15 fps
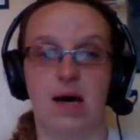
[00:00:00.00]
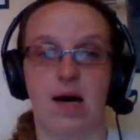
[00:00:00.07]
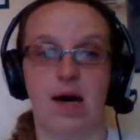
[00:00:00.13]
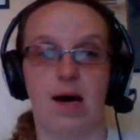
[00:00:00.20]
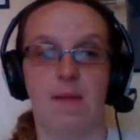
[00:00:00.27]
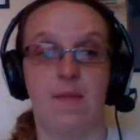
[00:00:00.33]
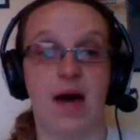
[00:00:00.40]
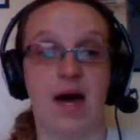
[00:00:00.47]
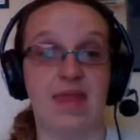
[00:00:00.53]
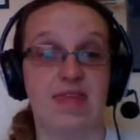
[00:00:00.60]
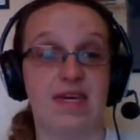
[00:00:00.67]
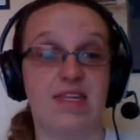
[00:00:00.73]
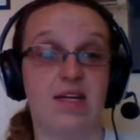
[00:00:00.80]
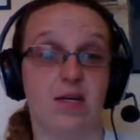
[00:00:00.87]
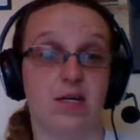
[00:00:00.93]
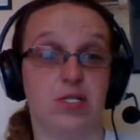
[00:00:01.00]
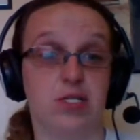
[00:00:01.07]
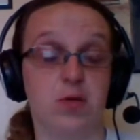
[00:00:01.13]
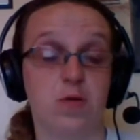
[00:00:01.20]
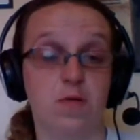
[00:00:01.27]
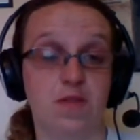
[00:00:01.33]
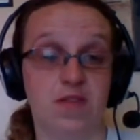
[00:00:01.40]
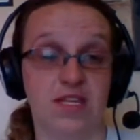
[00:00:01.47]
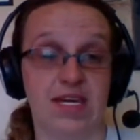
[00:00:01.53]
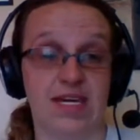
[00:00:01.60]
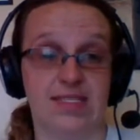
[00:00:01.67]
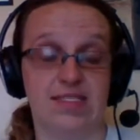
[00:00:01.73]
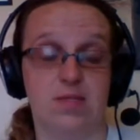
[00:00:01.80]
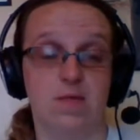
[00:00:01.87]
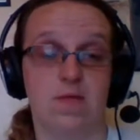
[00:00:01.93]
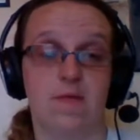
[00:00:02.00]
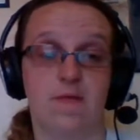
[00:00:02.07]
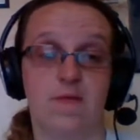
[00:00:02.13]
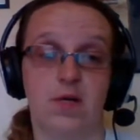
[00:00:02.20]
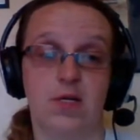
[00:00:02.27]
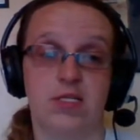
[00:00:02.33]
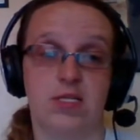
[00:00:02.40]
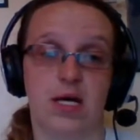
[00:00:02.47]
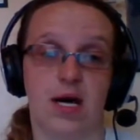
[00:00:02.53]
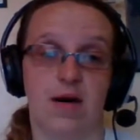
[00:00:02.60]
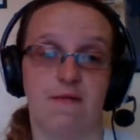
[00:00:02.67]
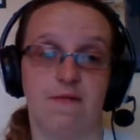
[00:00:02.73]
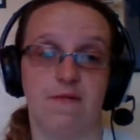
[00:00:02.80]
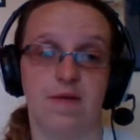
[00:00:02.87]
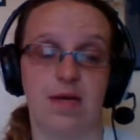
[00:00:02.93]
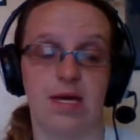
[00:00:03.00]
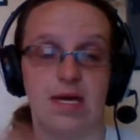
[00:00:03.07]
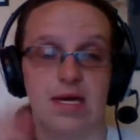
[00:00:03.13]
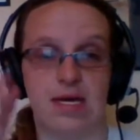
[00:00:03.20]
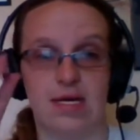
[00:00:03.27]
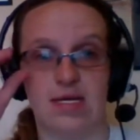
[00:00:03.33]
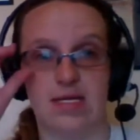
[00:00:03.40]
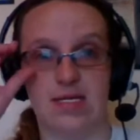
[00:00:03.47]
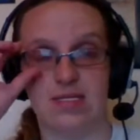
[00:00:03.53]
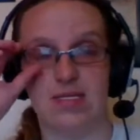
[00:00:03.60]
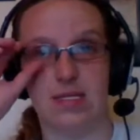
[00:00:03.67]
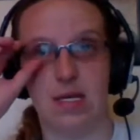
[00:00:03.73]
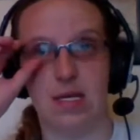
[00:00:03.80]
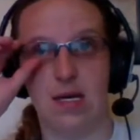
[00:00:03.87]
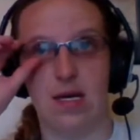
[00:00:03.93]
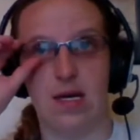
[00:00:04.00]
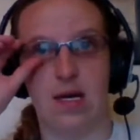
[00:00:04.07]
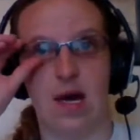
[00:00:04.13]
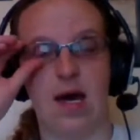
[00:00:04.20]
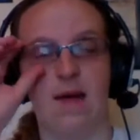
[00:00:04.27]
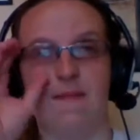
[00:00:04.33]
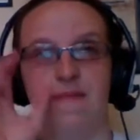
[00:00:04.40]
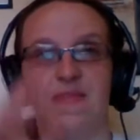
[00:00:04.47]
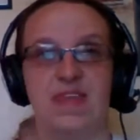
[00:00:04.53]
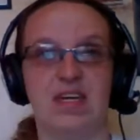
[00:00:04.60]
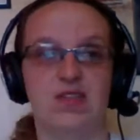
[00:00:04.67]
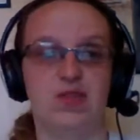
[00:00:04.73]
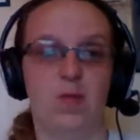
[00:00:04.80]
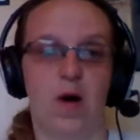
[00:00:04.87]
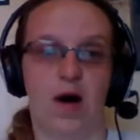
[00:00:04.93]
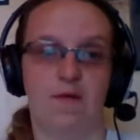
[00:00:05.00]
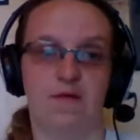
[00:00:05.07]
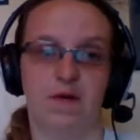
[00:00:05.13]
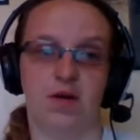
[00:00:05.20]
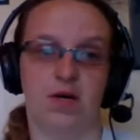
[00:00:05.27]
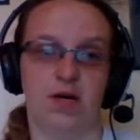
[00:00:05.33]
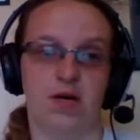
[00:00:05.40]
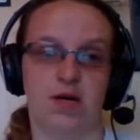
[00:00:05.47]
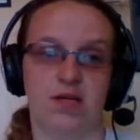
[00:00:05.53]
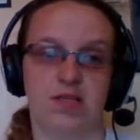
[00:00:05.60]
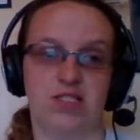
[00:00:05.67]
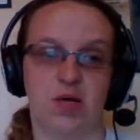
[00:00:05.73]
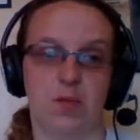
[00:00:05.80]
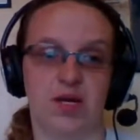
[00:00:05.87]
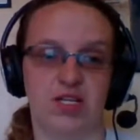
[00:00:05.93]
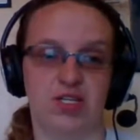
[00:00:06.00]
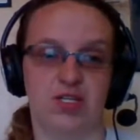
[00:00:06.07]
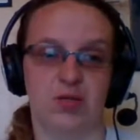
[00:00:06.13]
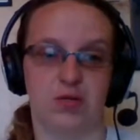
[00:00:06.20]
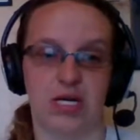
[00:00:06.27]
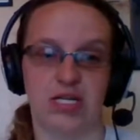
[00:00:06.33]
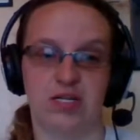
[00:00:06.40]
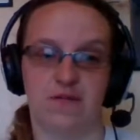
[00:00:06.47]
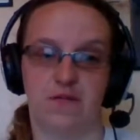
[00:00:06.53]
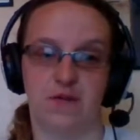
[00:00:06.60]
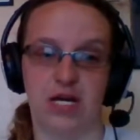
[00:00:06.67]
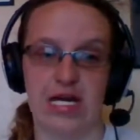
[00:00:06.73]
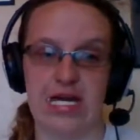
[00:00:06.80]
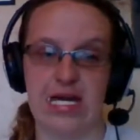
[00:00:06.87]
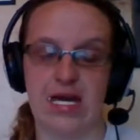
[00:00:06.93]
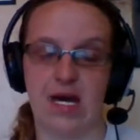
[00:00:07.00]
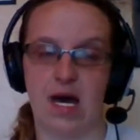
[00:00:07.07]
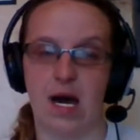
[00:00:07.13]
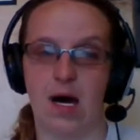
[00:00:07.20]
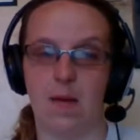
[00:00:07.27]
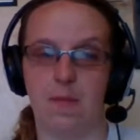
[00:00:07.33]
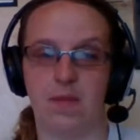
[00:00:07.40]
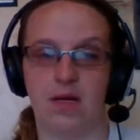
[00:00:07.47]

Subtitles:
I think there are two things. The first off is they do offer so much storage free.